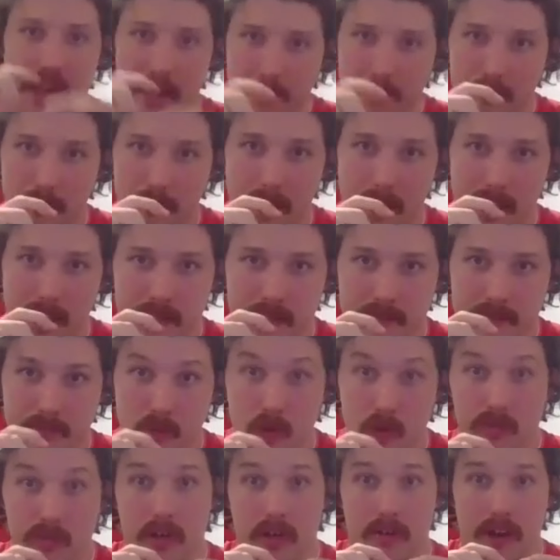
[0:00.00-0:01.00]
and bass
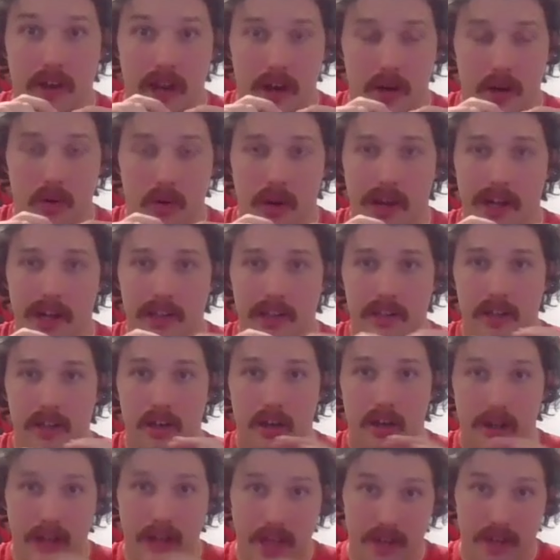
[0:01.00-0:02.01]
moving around quite a
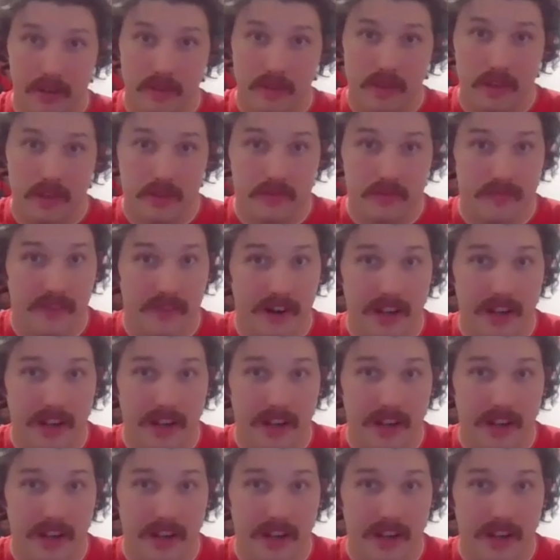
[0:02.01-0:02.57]
lot, and the